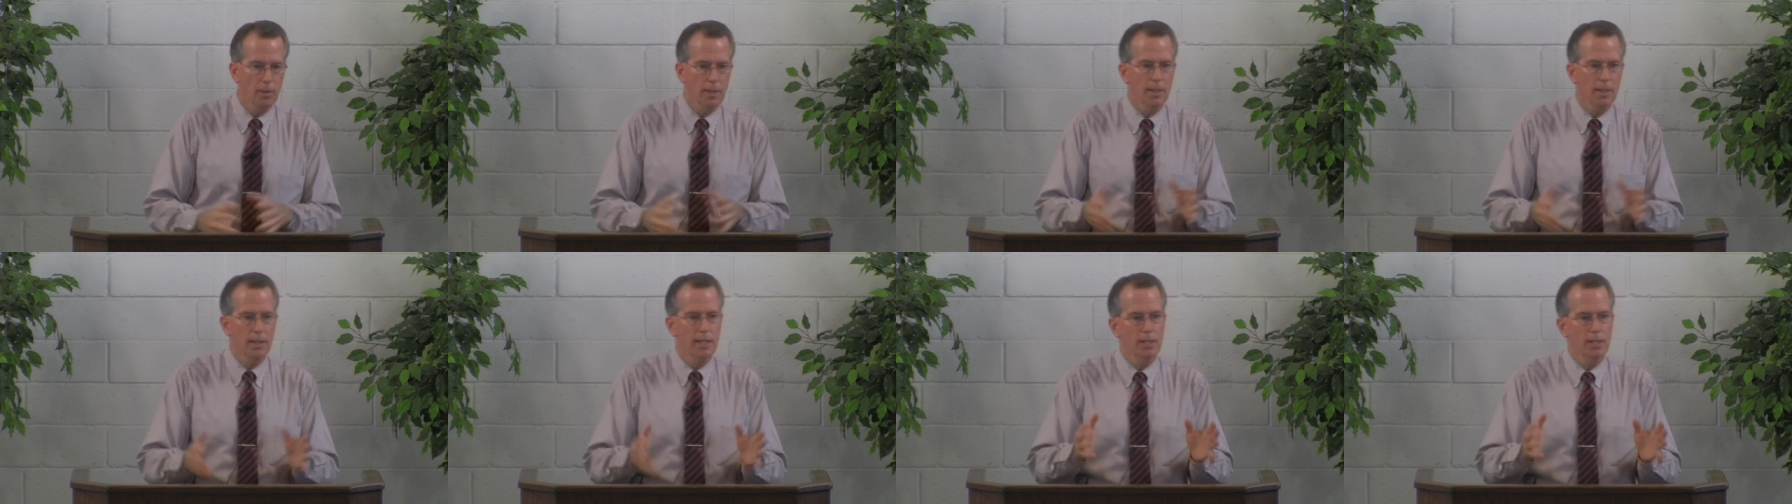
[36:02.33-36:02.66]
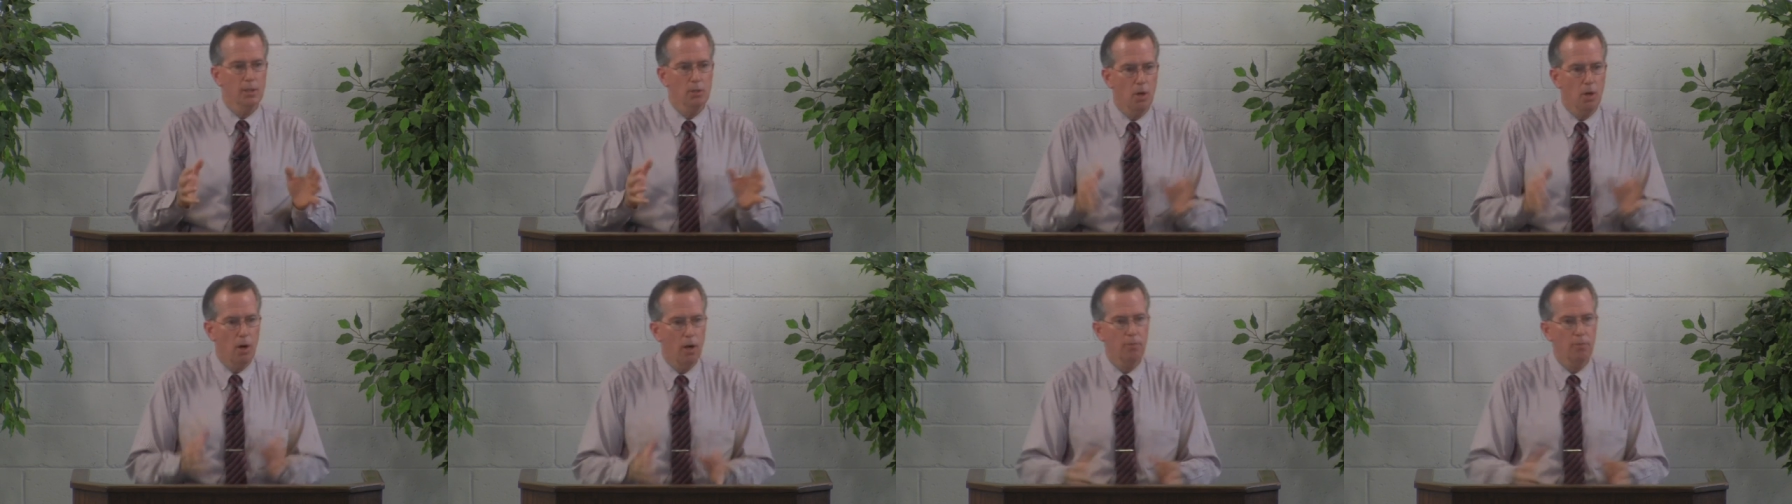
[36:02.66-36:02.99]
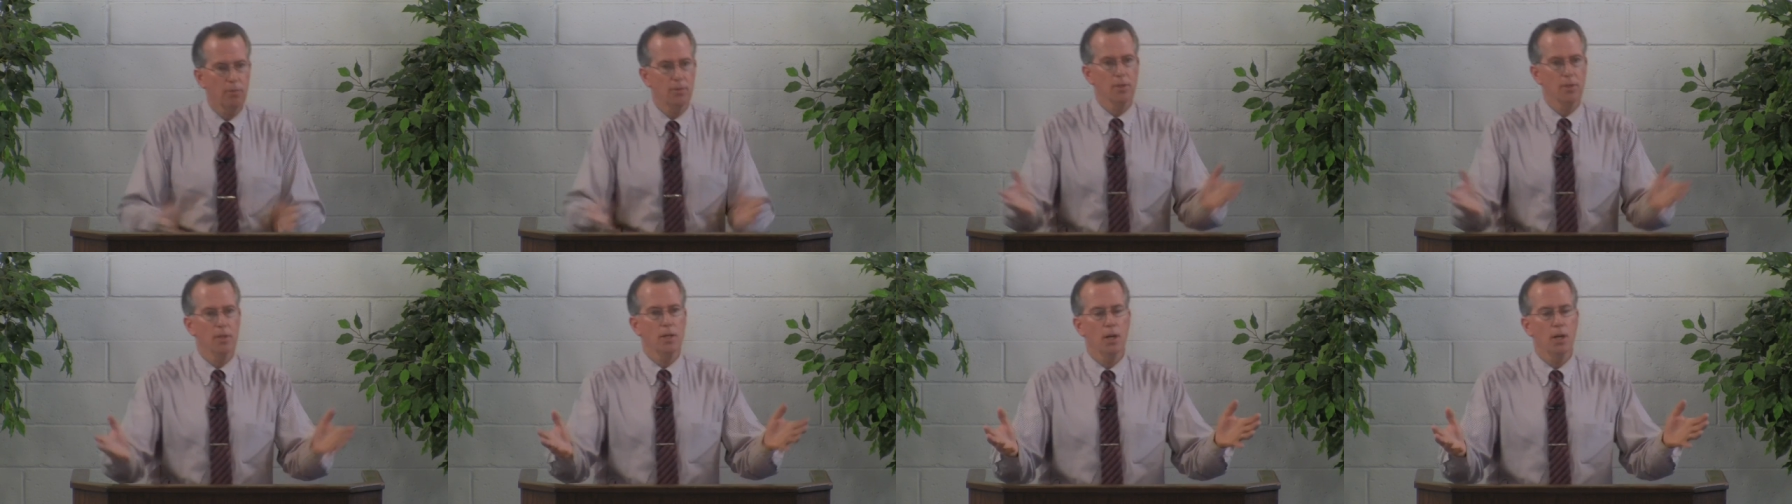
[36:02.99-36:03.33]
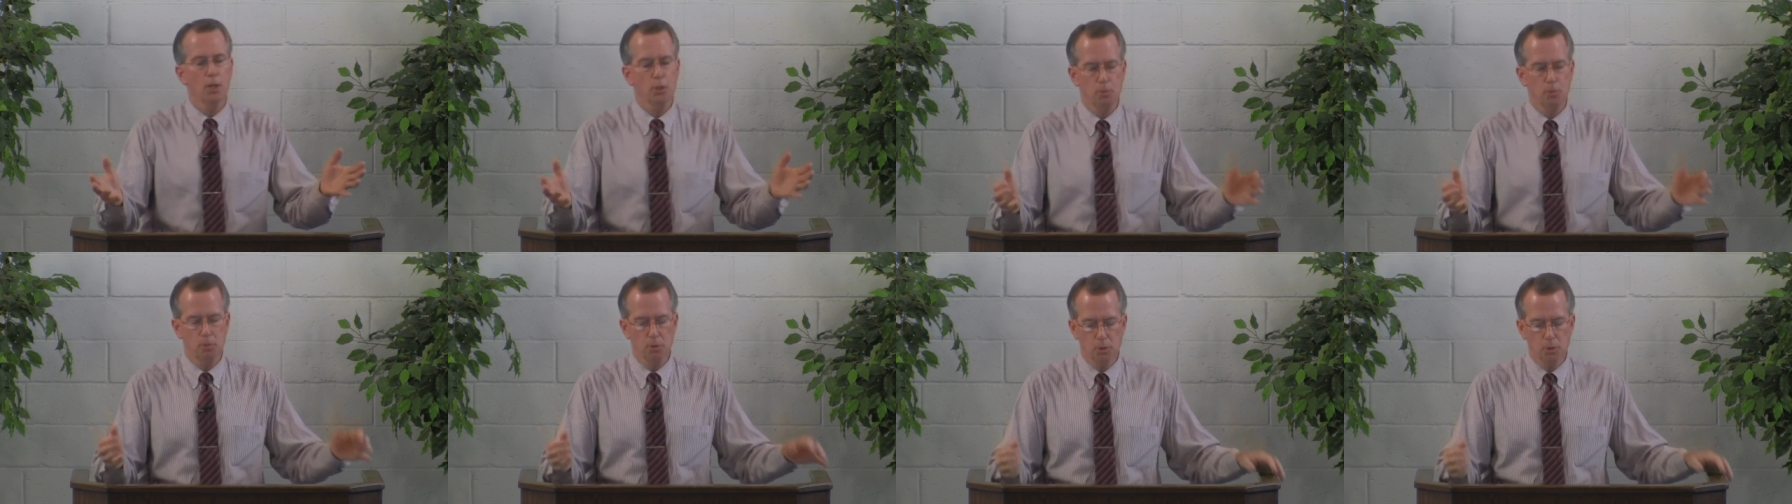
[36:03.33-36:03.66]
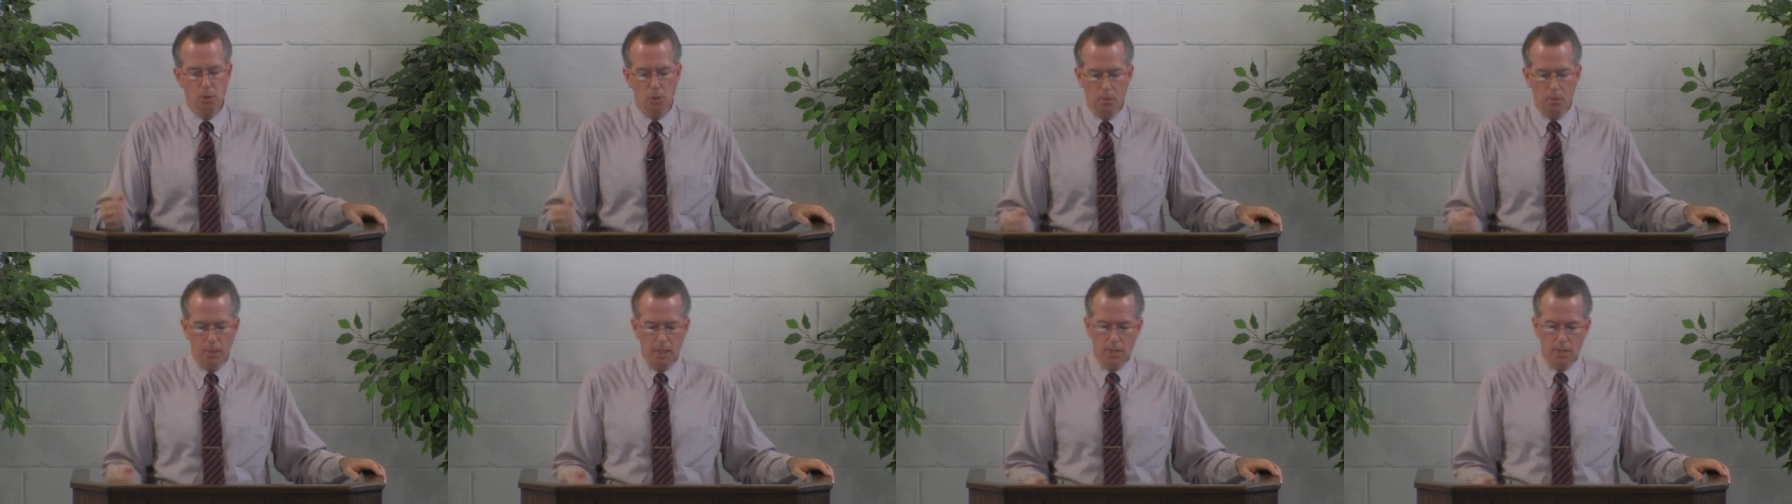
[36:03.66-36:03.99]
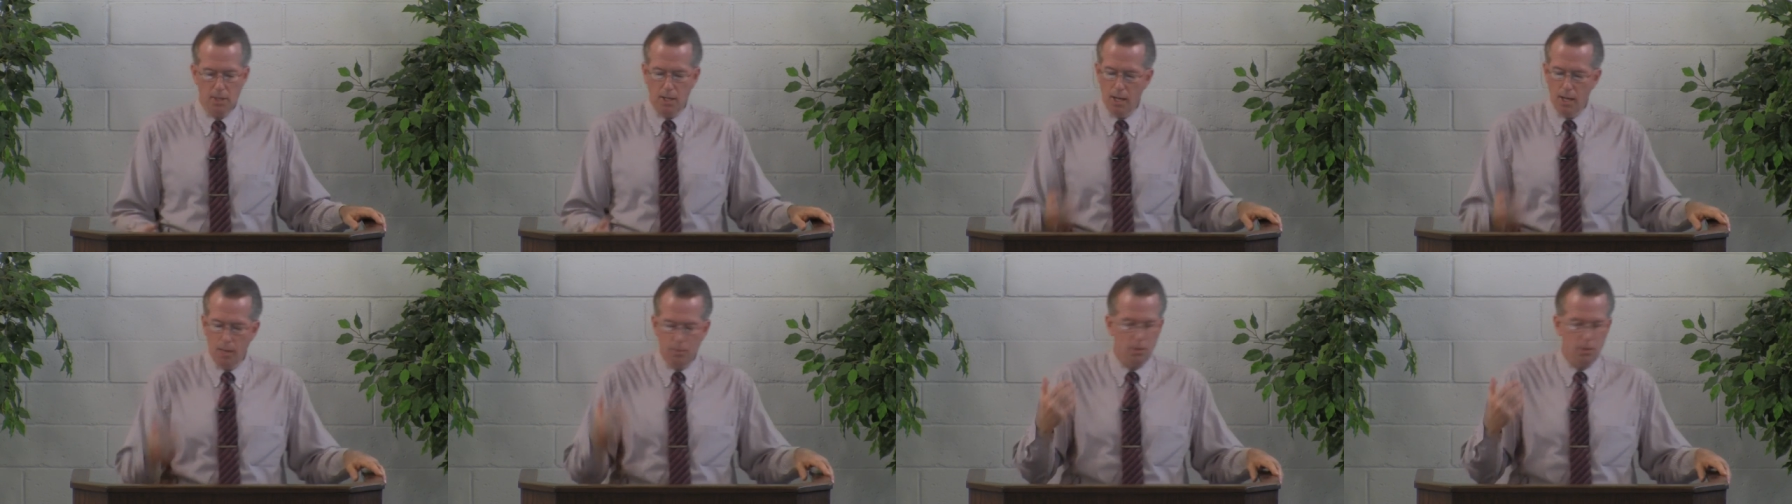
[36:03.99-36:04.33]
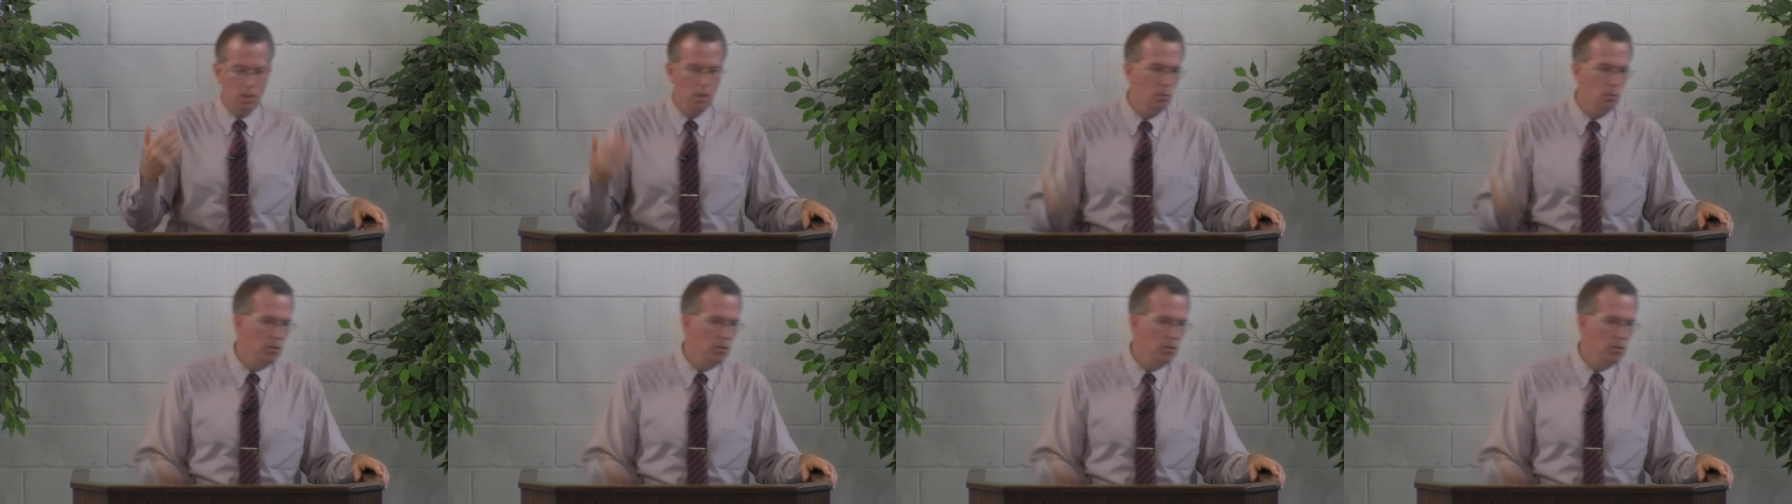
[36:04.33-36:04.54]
that he's offered the gospel so many times and